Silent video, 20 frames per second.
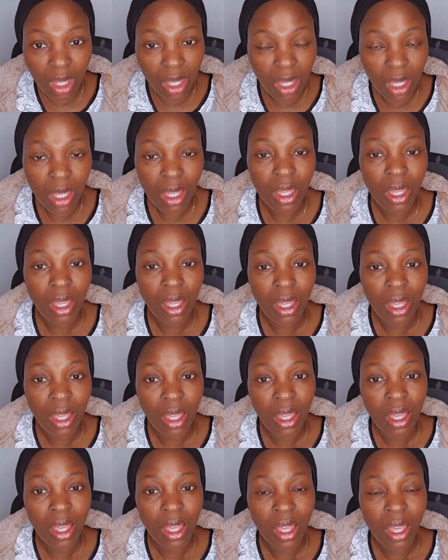something.
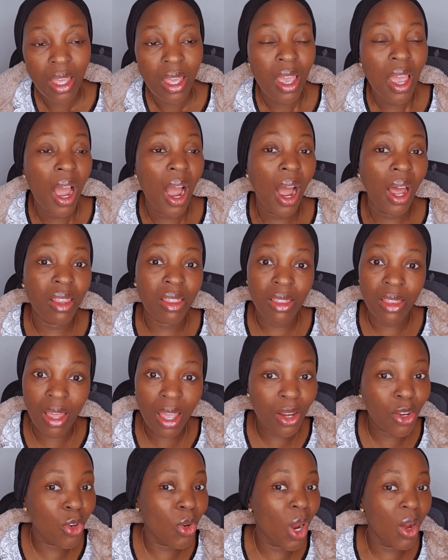
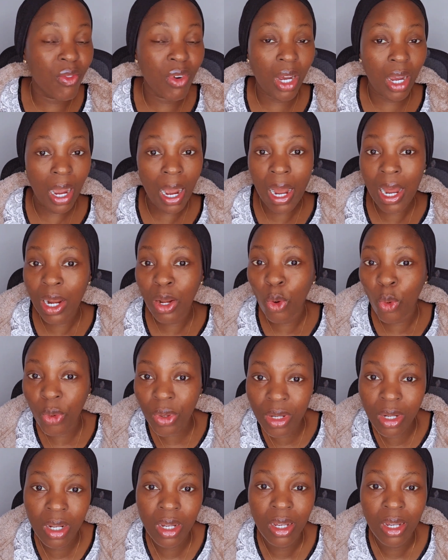And then you have a car
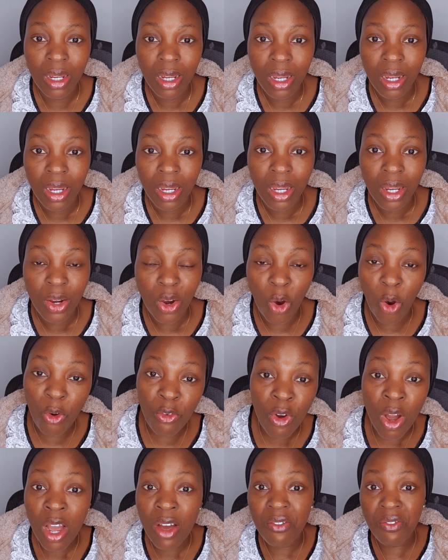loan
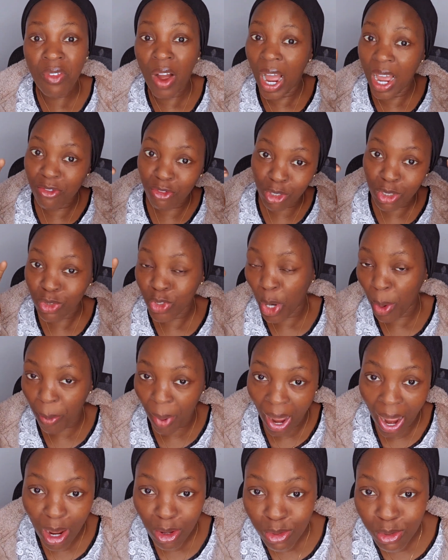of
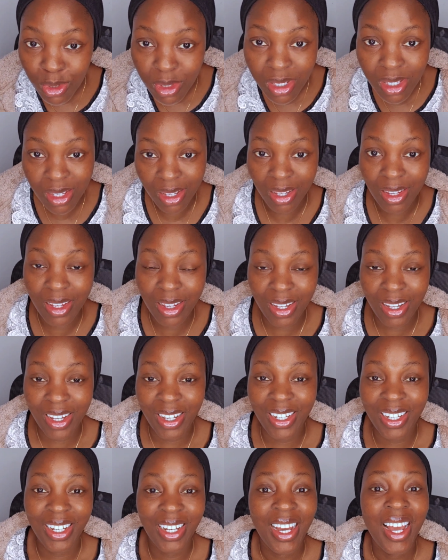£500.
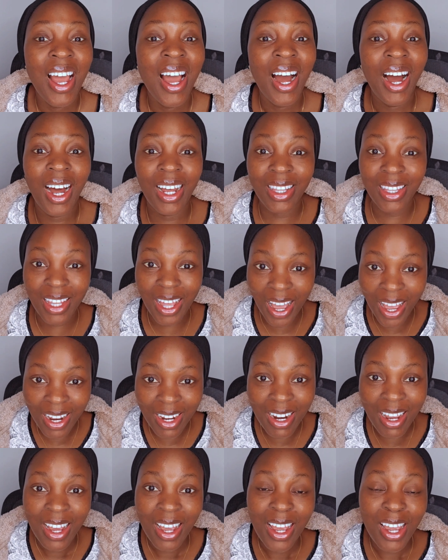And
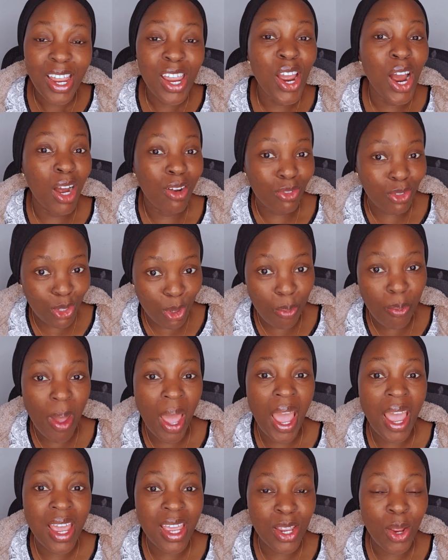then you have
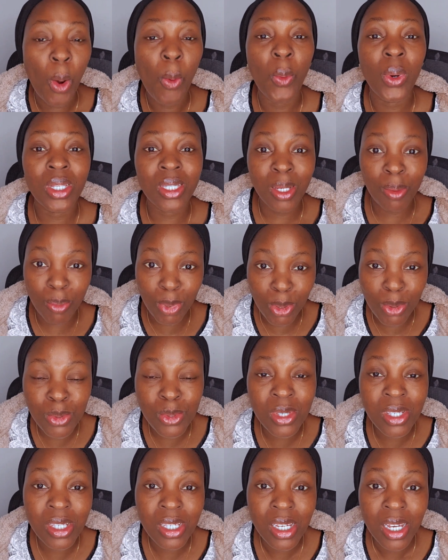to pay your water
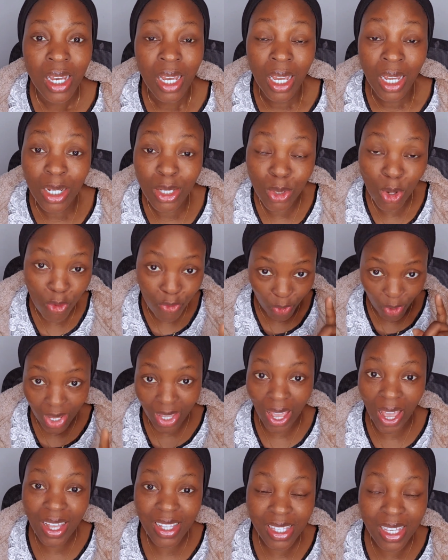bills.
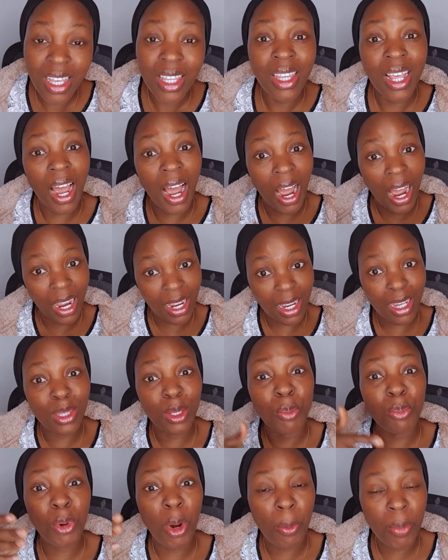Don't forget, the
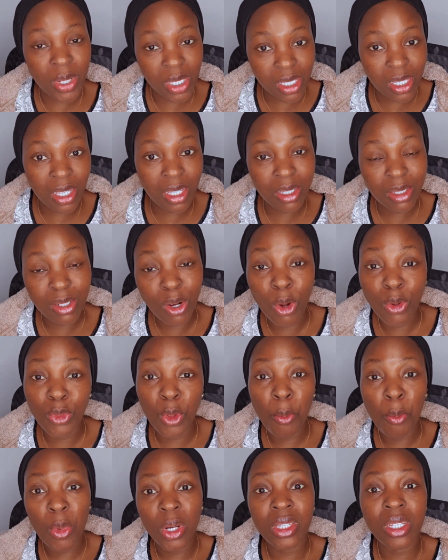higher the property
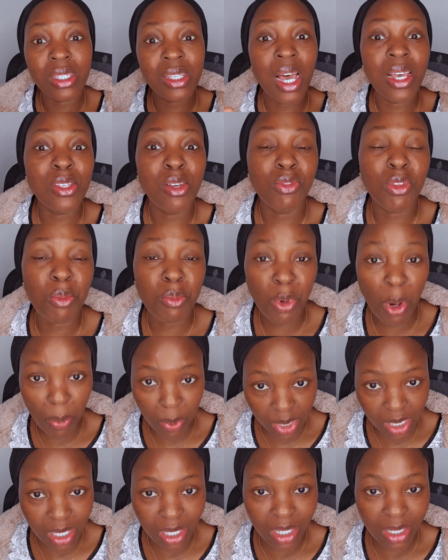or the more the size of the
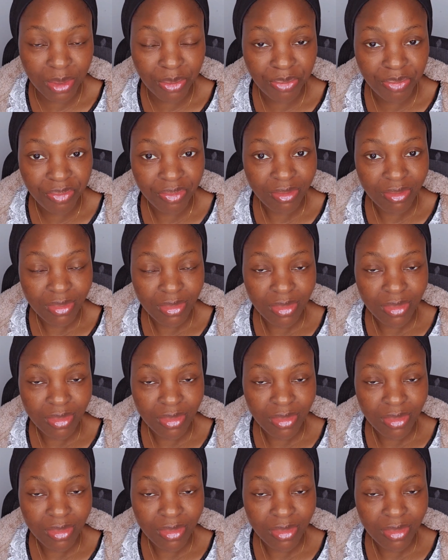property,